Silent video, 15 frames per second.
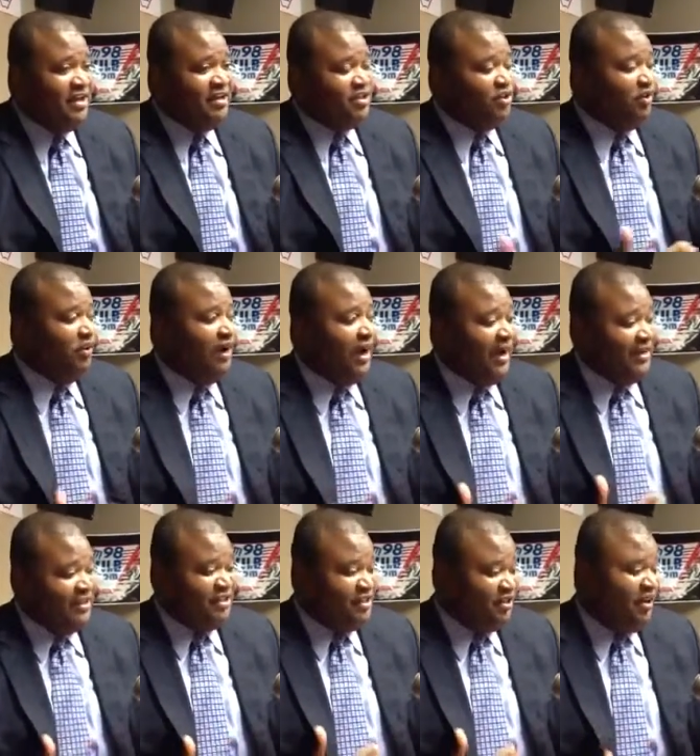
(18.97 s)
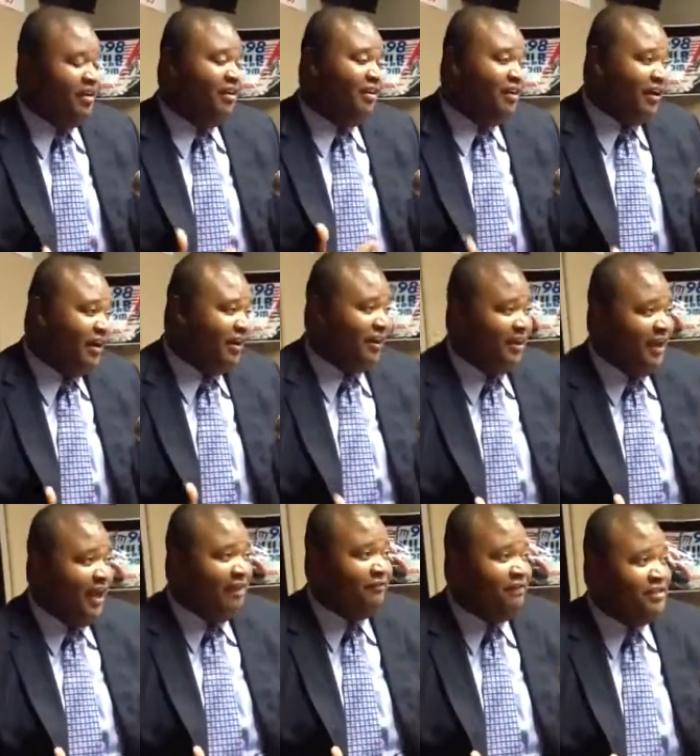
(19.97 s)
So I just started looking at
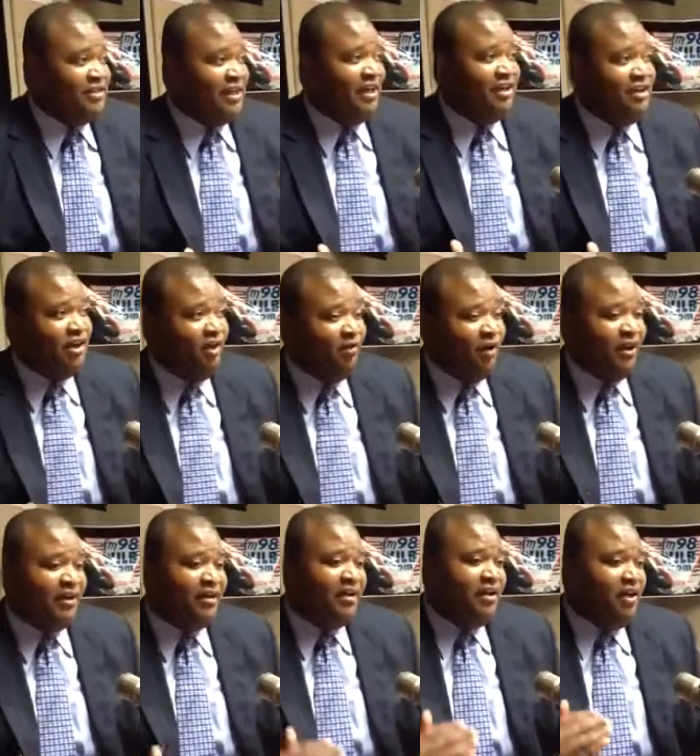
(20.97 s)
life and saying, you know what?